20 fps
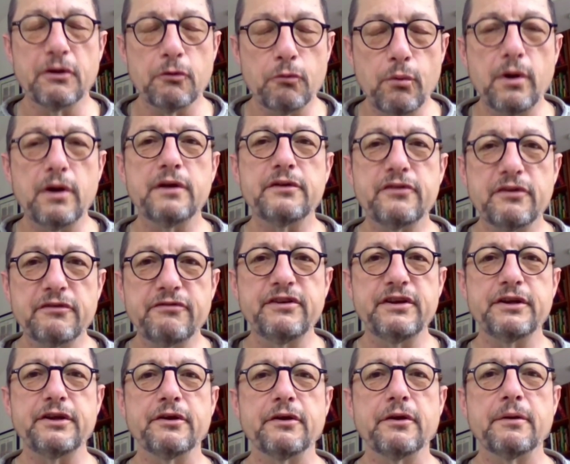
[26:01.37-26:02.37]
there was a
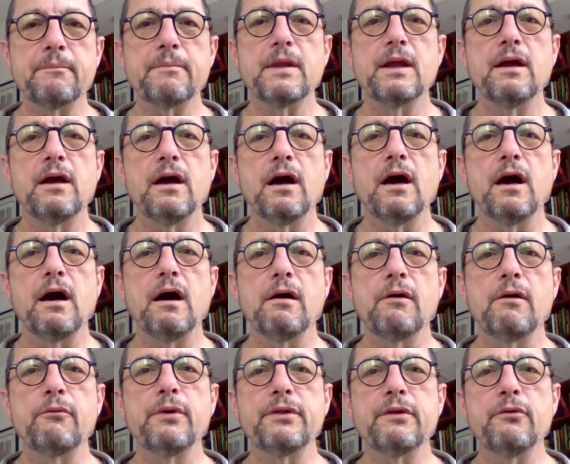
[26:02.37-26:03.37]
figure.
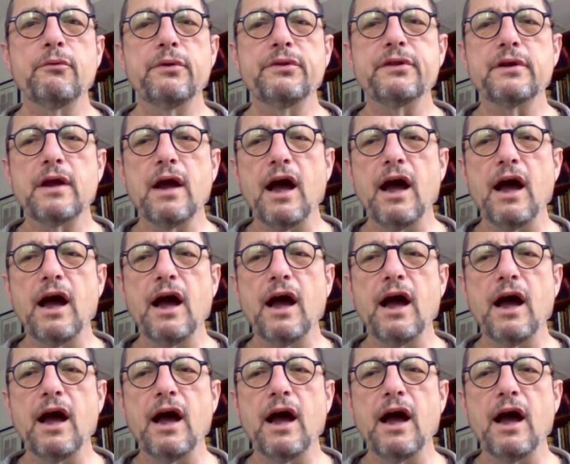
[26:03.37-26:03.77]
Uh, with with the